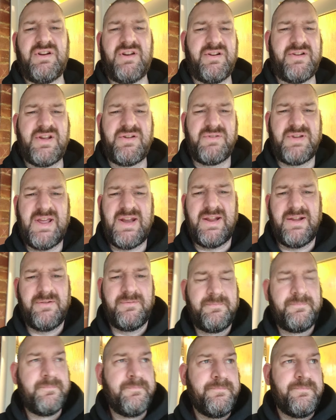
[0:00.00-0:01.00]
And I don't get it.
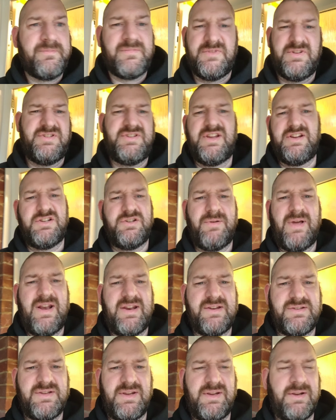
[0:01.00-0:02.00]

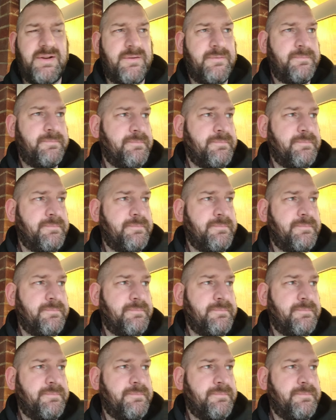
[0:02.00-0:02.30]
Sexuality.